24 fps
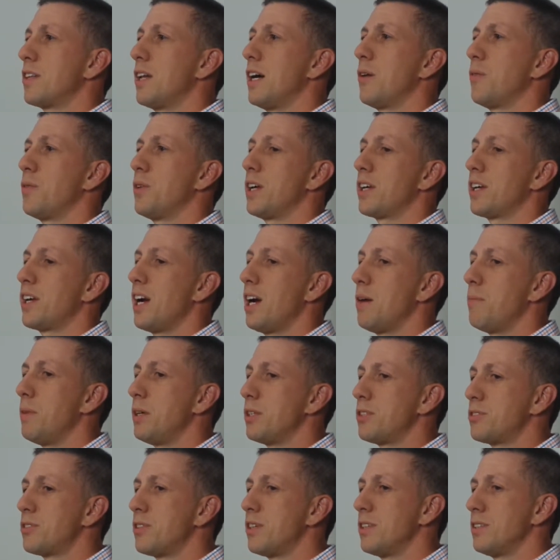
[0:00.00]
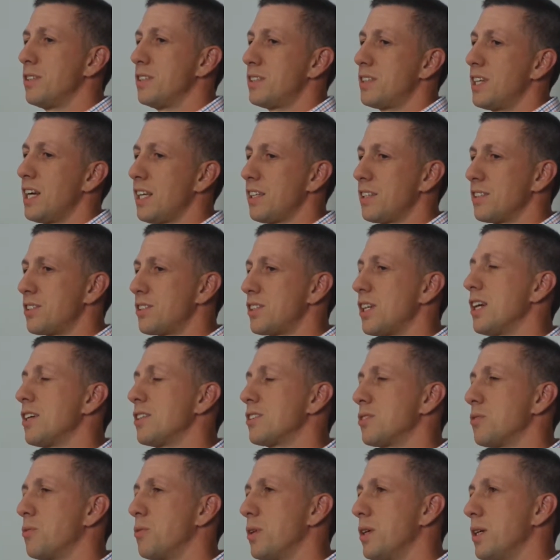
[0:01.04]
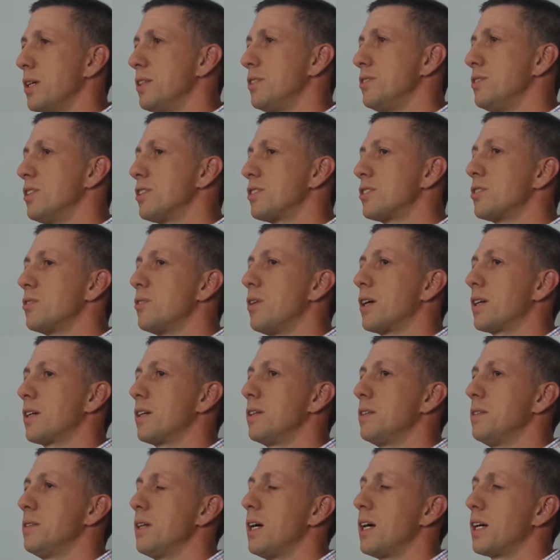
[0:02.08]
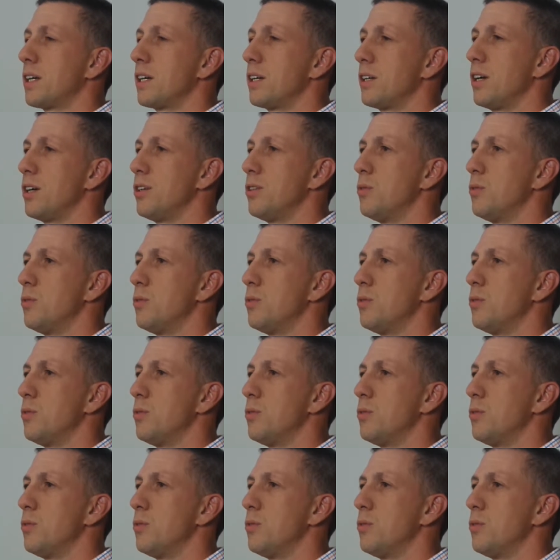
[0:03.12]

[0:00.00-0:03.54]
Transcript: that when I got in my truck to take the shakes away, and just so I could go to